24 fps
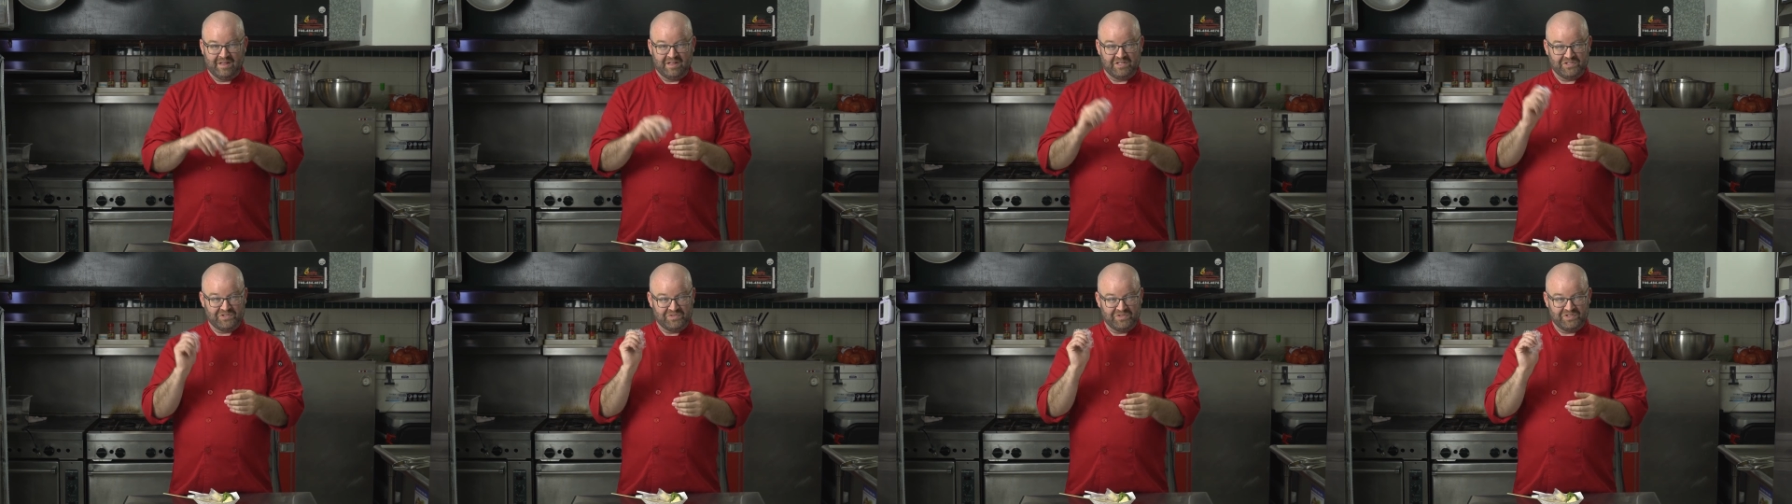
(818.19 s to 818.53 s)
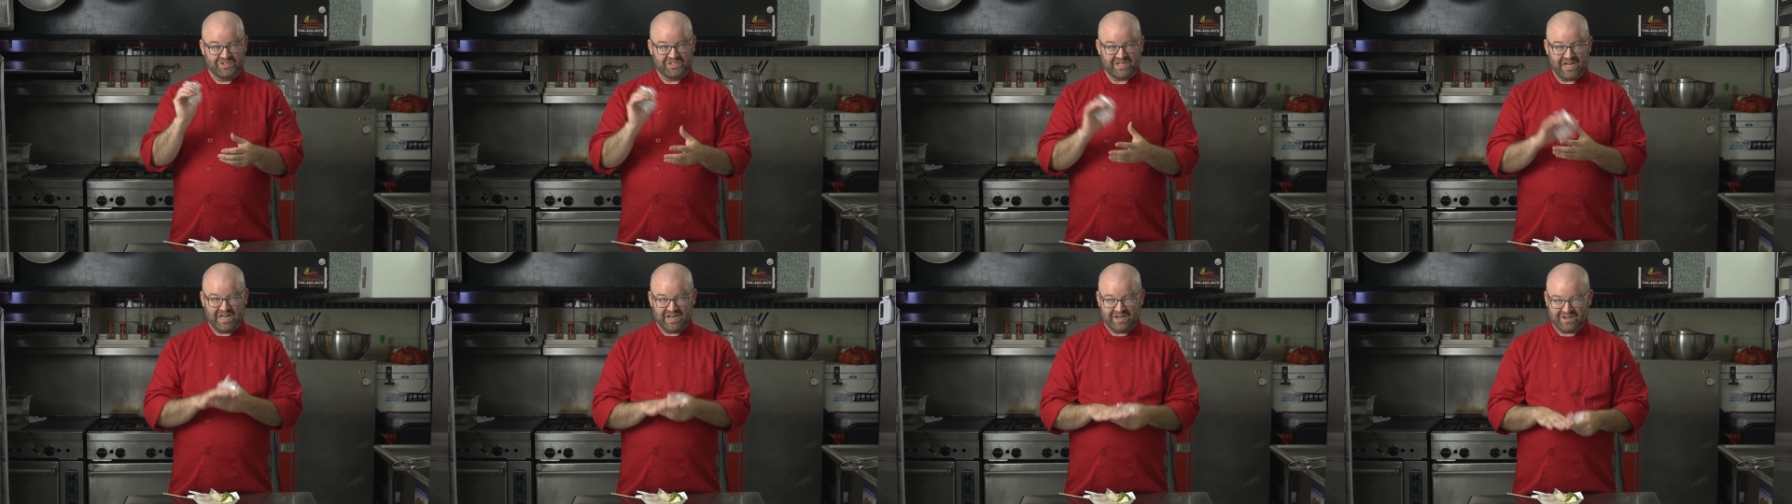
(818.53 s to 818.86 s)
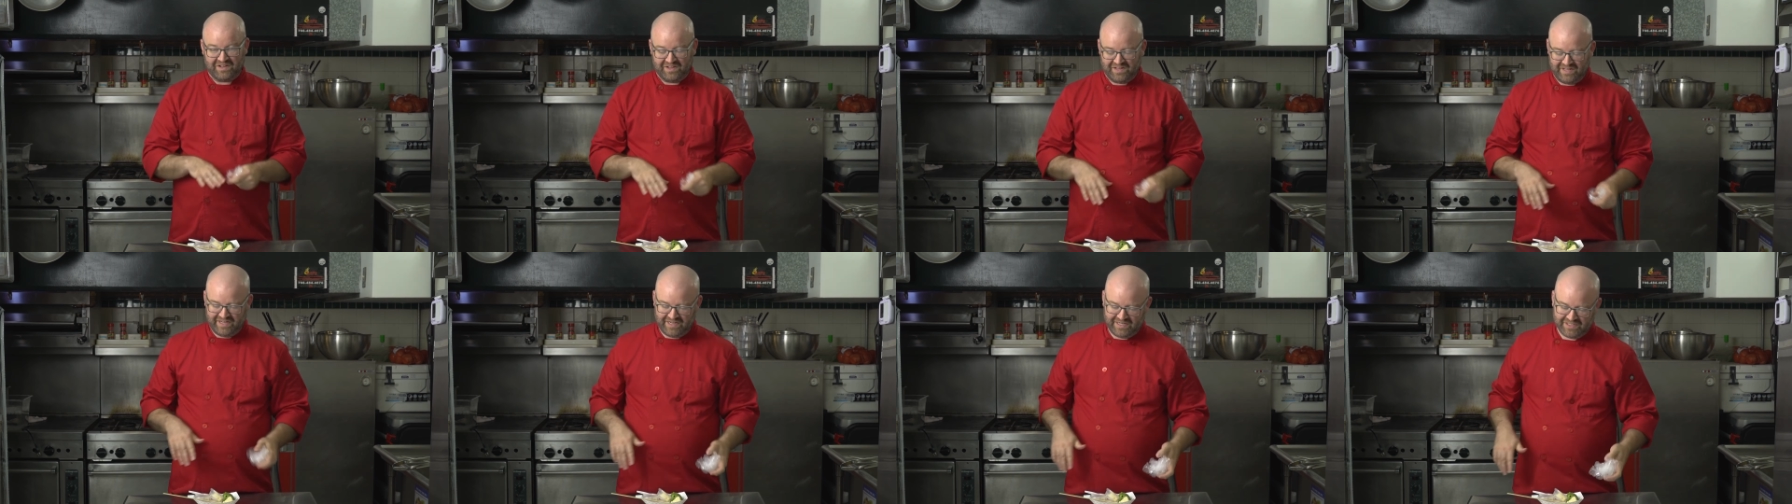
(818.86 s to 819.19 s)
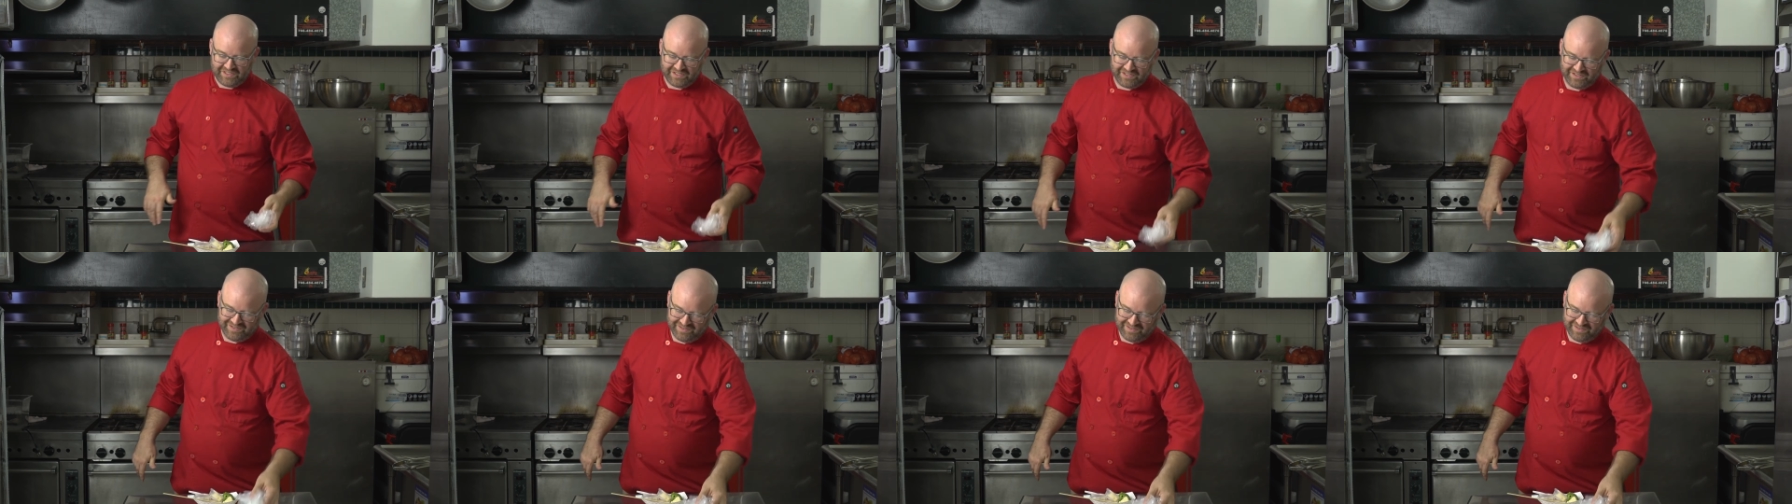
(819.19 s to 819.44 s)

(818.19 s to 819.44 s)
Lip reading: Let's recycle this.